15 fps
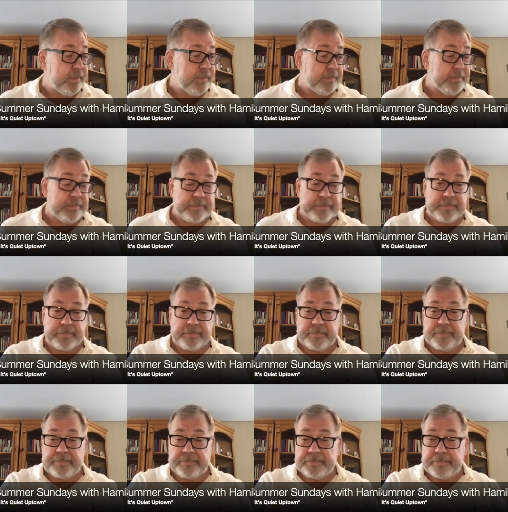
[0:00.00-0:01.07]

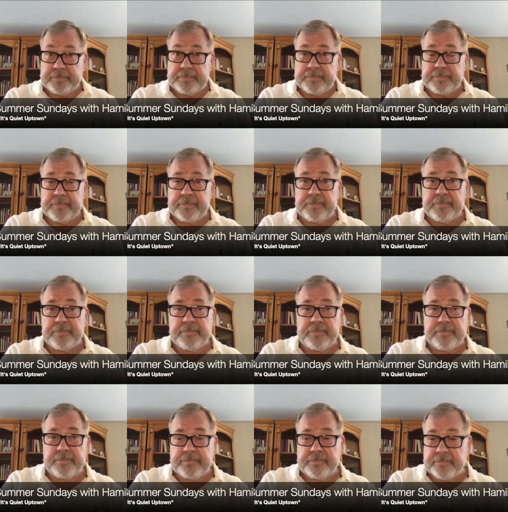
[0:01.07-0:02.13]

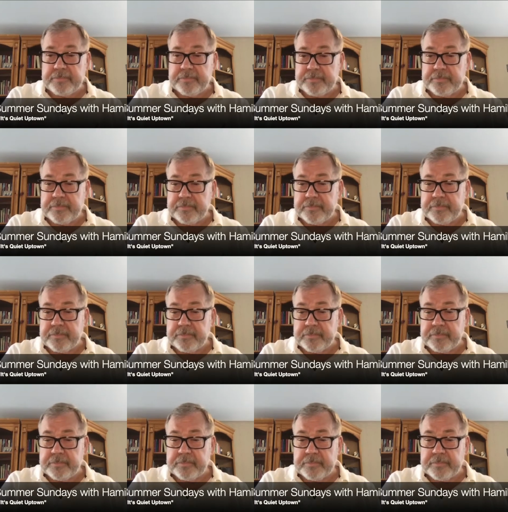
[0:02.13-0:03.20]

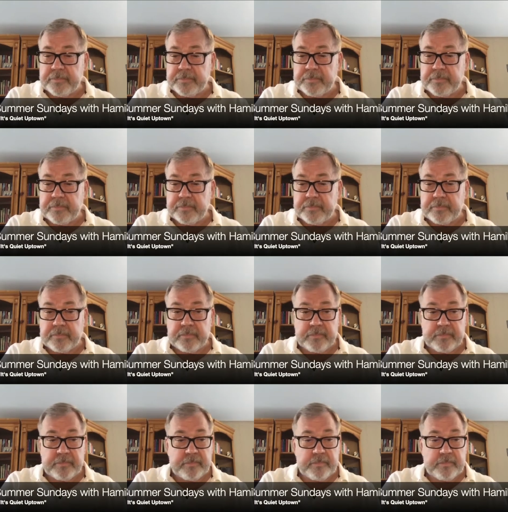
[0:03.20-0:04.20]
Nothing is said.